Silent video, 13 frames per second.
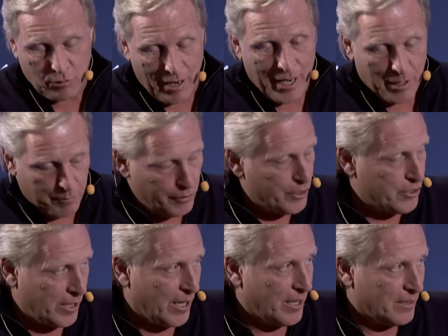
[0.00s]
why I
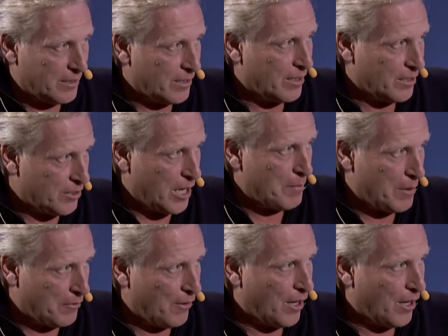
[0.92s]
appreciate Jamie